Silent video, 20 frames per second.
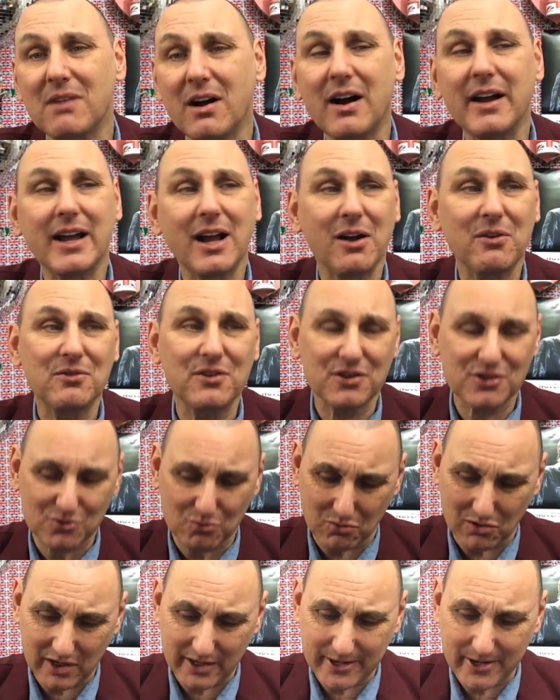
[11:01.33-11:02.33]
my own as
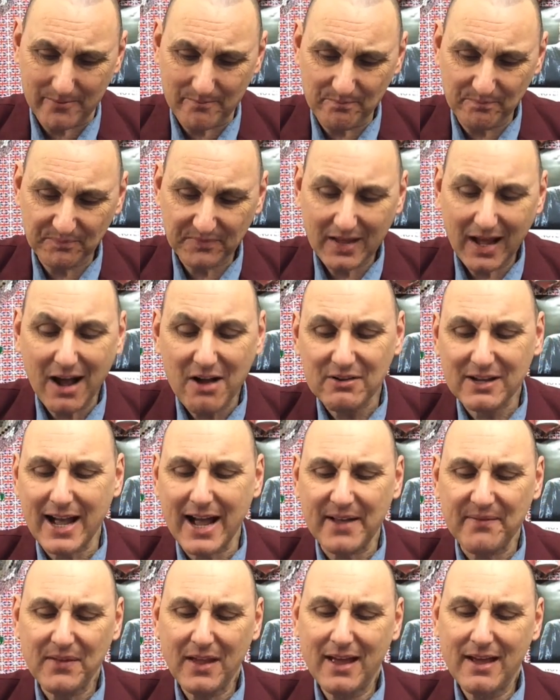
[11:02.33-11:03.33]
well.
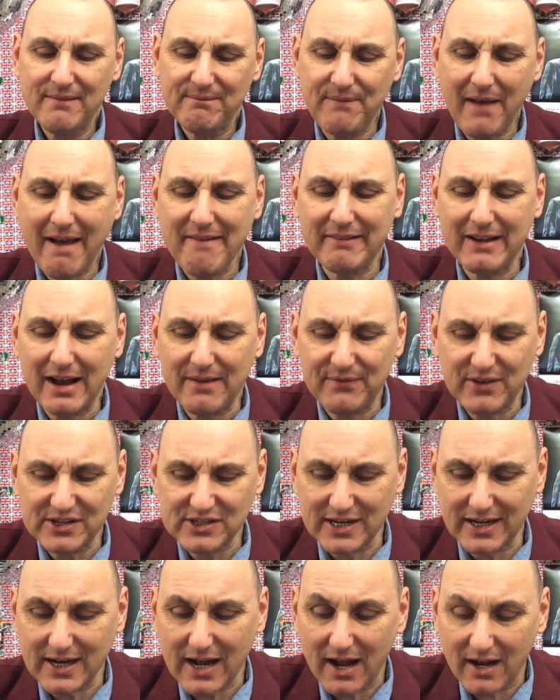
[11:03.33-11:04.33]
Okay, fair enough, I
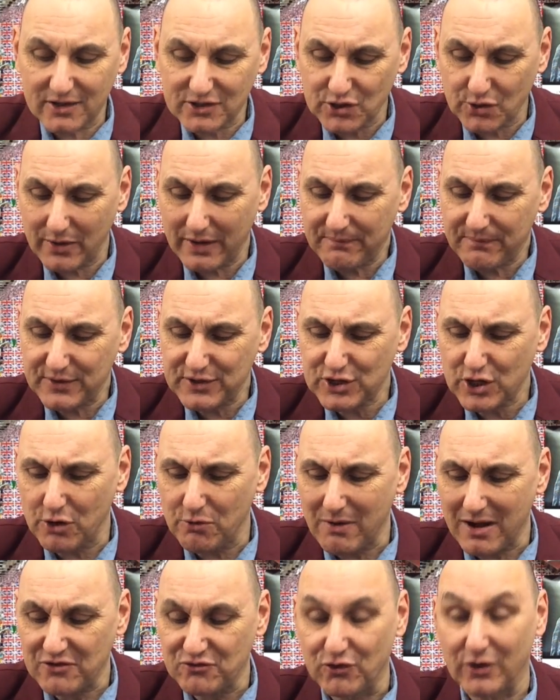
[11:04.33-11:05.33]
said. I'll do it for
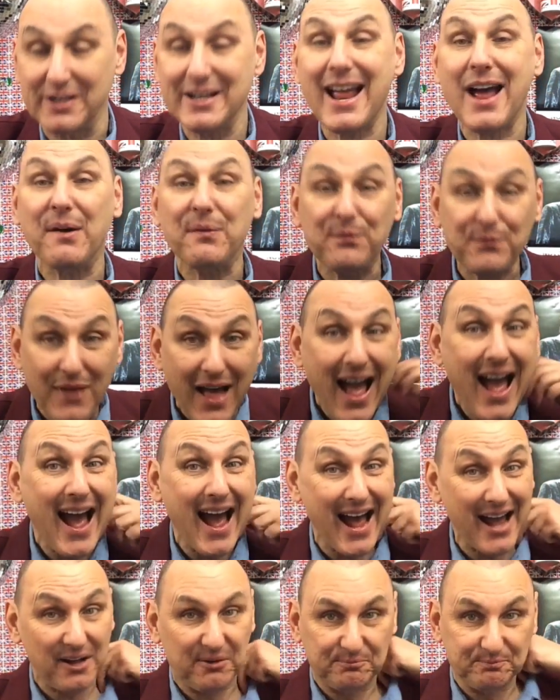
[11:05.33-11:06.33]
200. Now
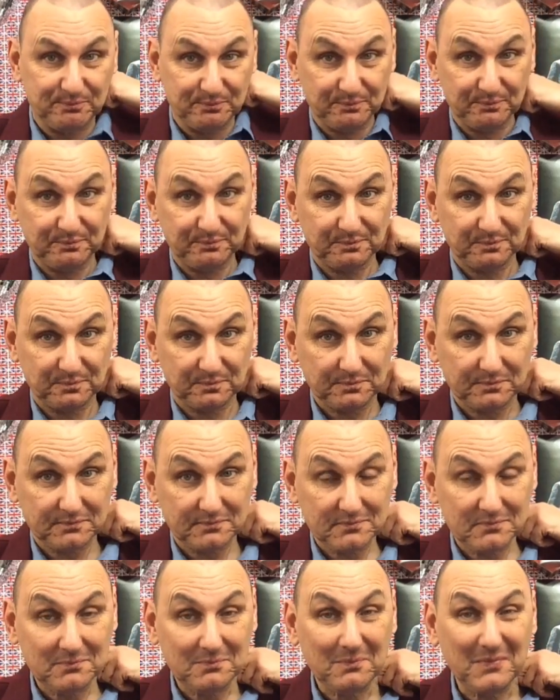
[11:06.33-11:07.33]
that,
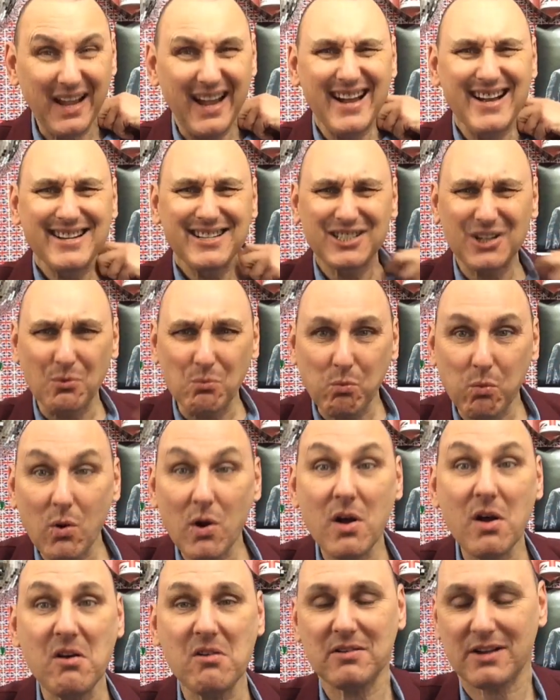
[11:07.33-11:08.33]
to
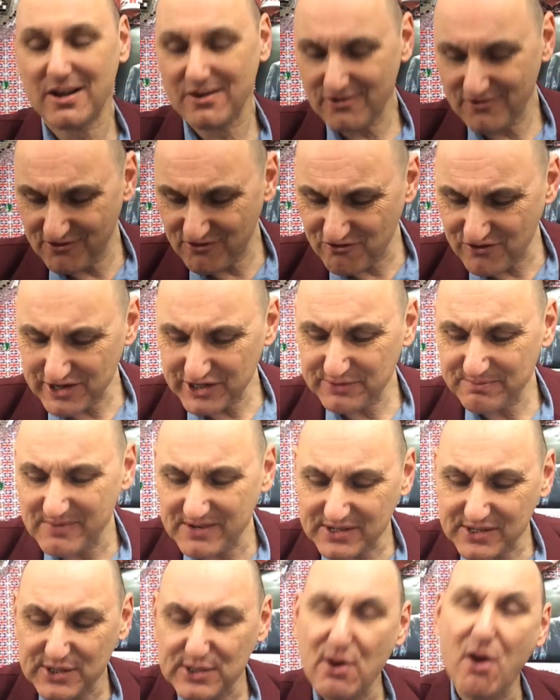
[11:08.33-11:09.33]
work
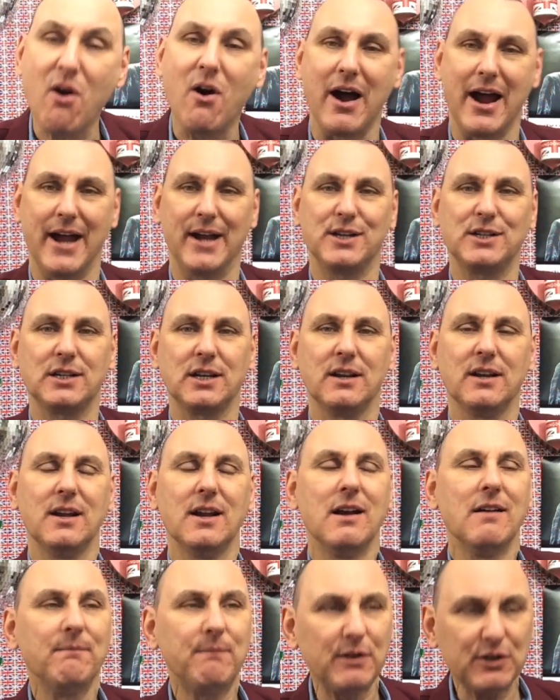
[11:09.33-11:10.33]
Christmas night
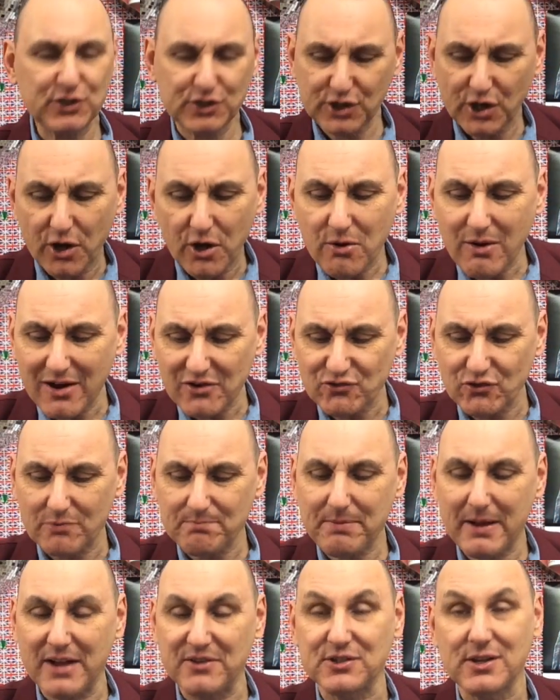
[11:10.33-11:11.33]
for
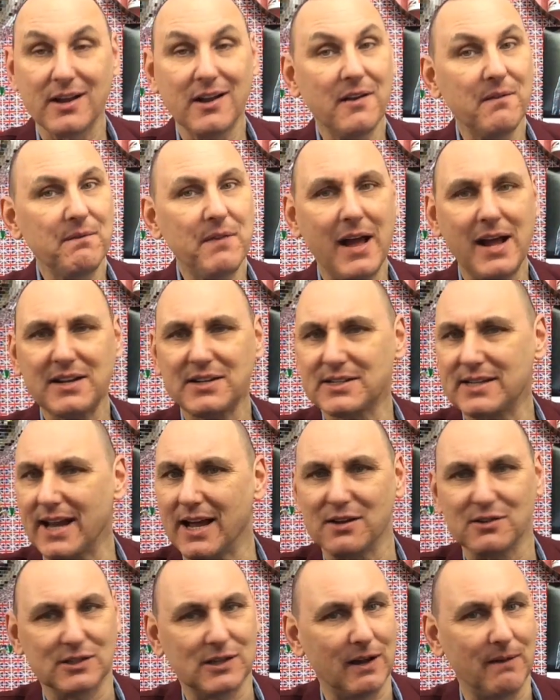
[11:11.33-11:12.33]
£200, that
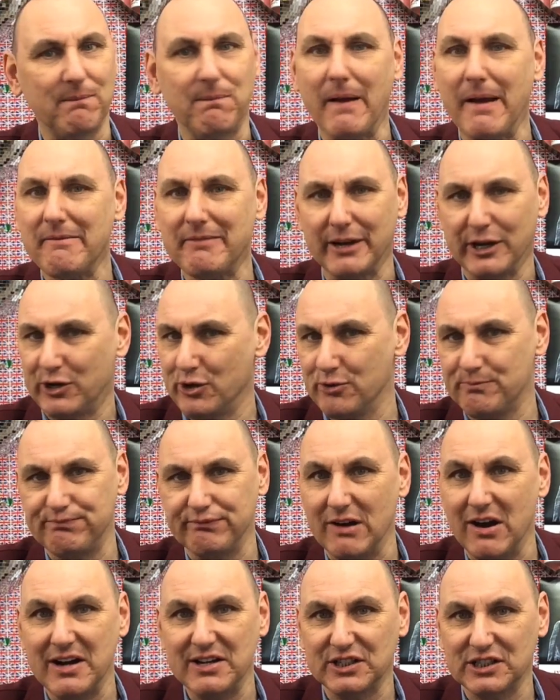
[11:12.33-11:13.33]
sounds a very good
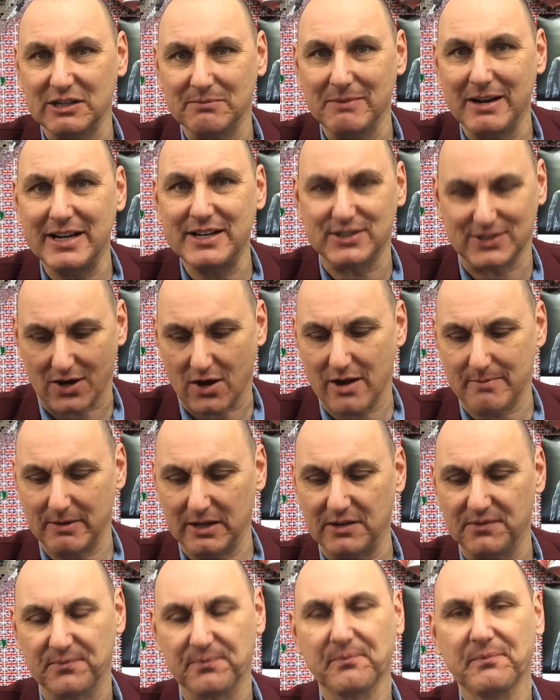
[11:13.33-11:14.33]
price to me,
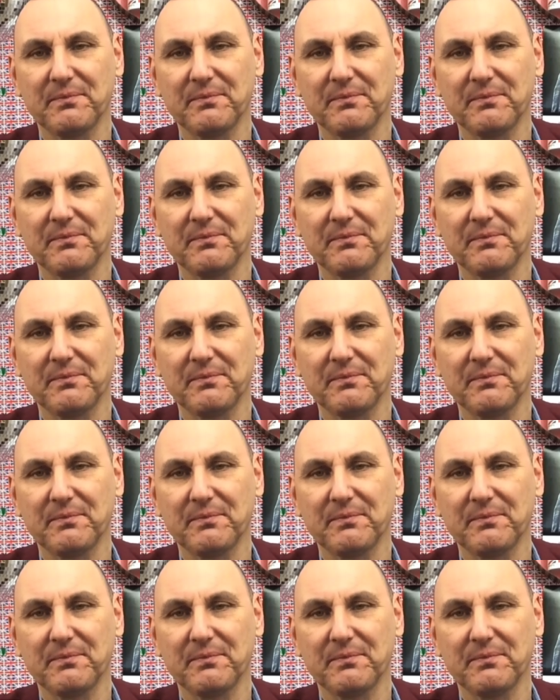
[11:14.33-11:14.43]
Simon.